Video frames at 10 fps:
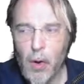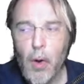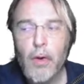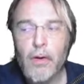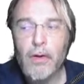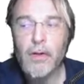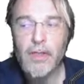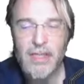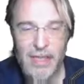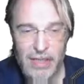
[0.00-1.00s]
other
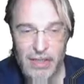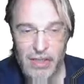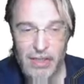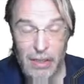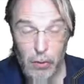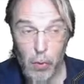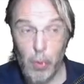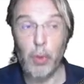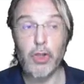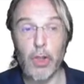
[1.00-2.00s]
sessions that
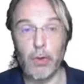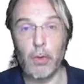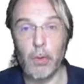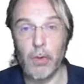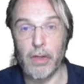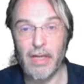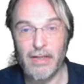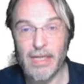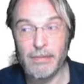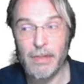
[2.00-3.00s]
also do work
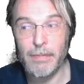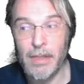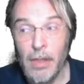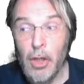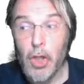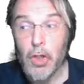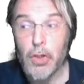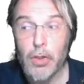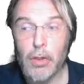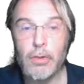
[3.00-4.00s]
in TempDB
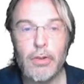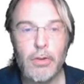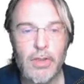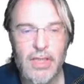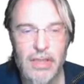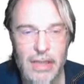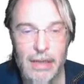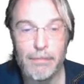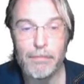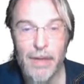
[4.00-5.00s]
don't use the
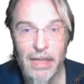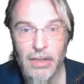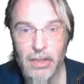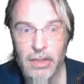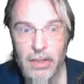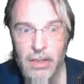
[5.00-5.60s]
same page.